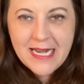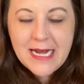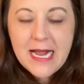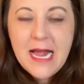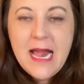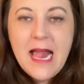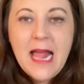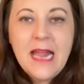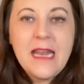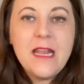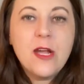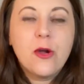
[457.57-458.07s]

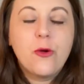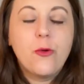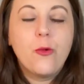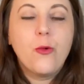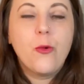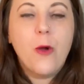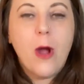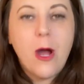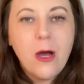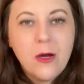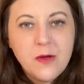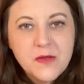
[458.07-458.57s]
And it
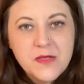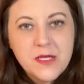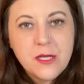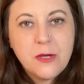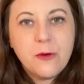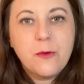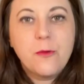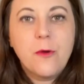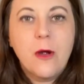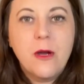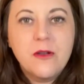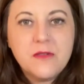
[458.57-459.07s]
grows
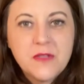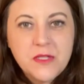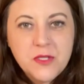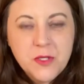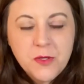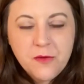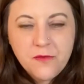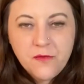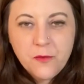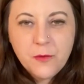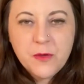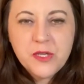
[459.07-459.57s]
into
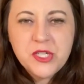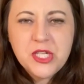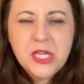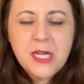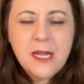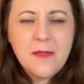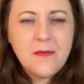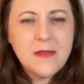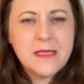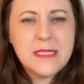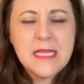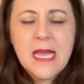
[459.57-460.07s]
fruition in
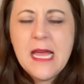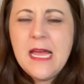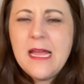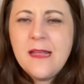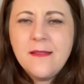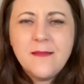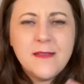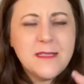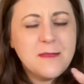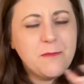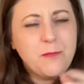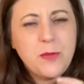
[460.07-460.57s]
this
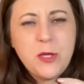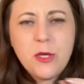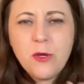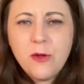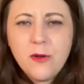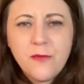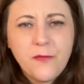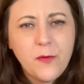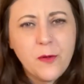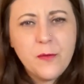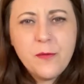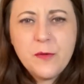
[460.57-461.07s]

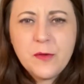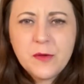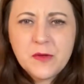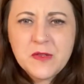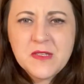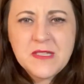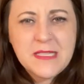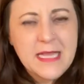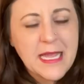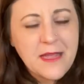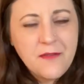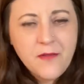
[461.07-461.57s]
beautiful little
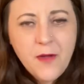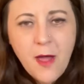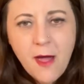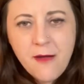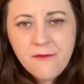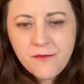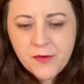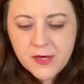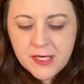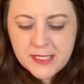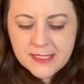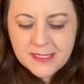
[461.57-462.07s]
safe,
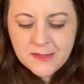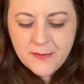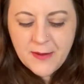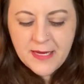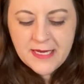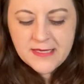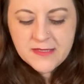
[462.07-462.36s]
comforted space.